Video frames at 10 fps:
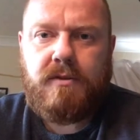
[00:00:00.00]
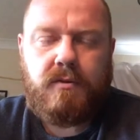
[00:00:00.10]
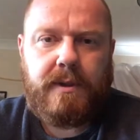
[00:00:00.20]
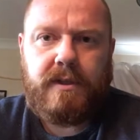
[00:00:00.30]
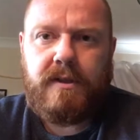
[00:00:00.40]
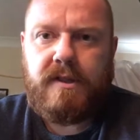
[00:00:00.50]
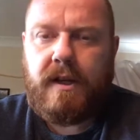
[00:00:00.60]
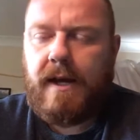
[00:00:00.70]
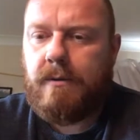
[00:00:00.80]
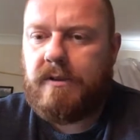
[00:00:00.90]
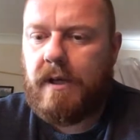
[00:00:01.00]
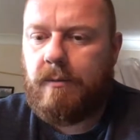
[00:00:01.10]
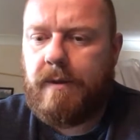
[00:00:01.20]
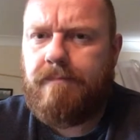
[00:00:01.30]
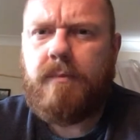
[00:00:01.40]
It's always good to know.
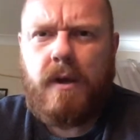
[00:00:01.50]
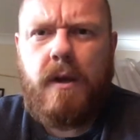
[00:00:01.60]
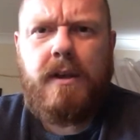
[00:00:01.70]
So um,